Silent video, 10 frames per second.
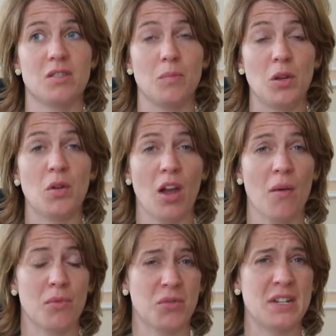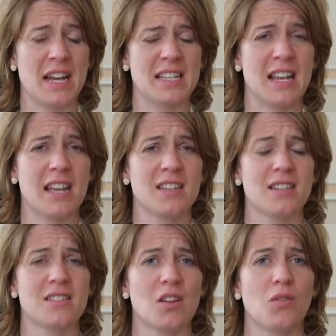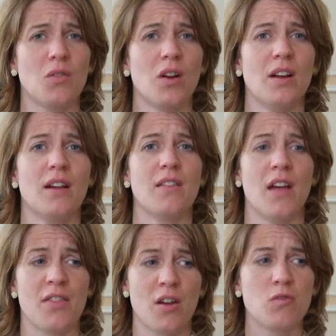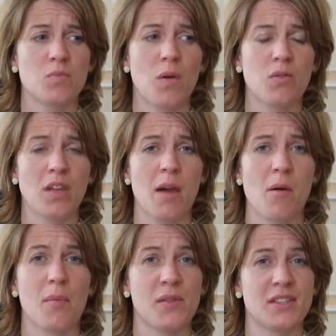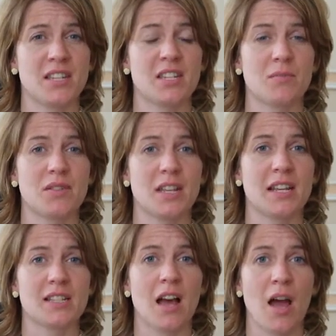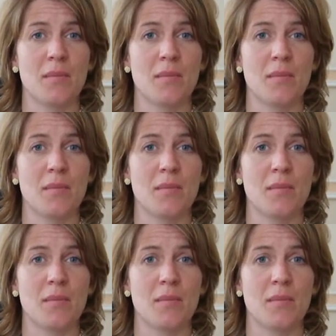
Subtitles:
puke it up 3 days later. So, and those both came up on the system as things that I'm